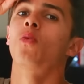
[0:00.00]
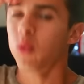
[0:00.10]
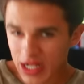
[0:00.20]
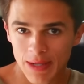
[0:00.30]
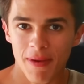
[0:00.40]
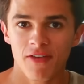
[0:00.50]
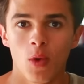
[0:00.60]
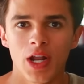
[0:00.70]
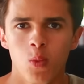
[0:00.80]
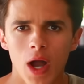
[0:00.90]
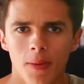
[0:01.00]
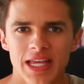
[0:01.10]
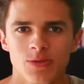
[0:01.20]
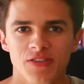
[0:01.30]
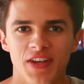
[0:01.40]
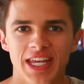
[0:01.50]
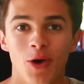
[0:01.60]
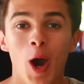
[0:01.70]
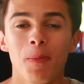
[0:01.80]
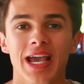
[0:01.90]
What's up everyone and welcome to this week's
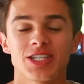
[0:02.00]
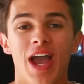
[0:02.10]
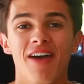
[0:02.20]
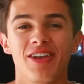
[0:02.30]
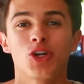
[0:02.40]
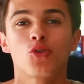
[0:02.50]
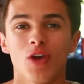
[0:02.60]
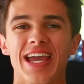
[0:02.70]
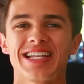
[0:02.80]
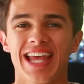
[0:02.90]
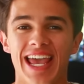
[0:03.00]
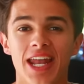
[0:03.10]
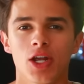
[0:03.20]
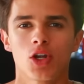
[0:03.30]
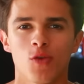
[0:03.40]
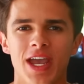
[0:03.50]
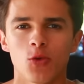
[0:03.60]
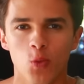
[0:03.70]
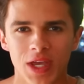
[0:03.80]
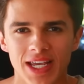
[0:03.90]
video. Hope you guys are having a great day and a
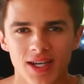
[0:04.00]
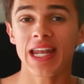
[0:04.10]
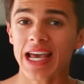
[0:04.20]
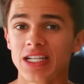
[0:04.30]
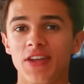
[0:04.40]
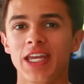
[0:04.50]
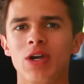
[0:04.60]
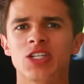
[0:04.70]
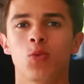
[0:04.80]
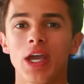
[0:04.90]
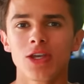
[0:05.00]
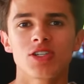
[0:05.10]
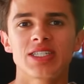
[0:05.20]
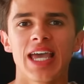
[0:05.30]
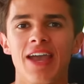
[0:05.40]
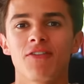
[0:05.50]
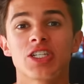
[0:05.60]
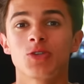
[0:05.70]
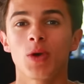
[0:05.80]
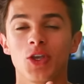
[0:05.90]
great week. So today's video is what you say
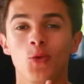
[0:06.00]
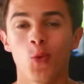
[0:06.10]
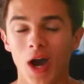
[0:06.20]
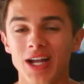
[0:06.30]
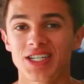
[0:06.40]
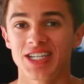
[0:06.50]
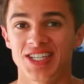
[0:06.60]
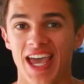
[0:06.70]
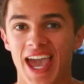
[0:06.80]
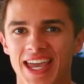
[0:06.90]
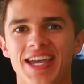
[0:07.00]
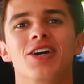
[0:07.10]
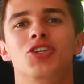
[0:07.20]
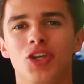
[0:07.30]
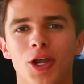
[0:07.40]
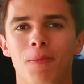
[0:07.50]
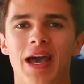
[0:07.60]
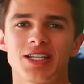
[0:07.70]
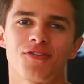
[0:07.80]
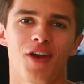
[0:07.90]
versus what you want to say to your
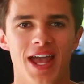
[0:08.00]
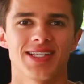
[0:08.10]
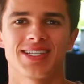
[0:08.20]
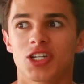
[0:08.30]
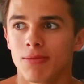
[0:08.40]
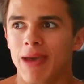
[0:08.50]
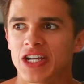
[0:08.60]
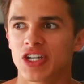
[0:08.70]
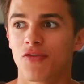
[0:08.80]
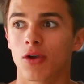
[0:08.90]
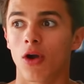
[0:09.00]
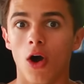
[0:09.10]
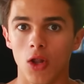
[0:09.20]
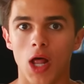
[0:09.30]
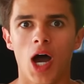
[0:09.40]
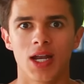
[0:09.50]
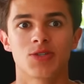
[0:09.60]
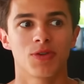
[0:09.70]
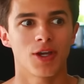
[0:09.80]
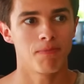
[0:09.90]
best friends. Just imagine if we were all
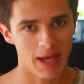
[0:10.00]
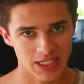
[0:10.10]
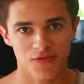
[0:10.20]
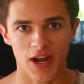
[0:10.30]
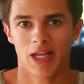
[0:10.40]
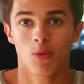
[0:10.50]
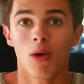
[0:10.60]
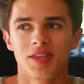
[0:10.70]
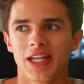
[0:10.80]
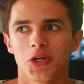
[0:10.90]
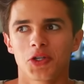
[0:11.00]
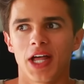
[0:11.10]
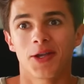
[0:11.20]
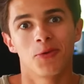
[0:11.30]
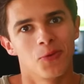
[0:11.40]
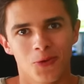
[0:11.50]
honest with our best friends. Like what would that look like?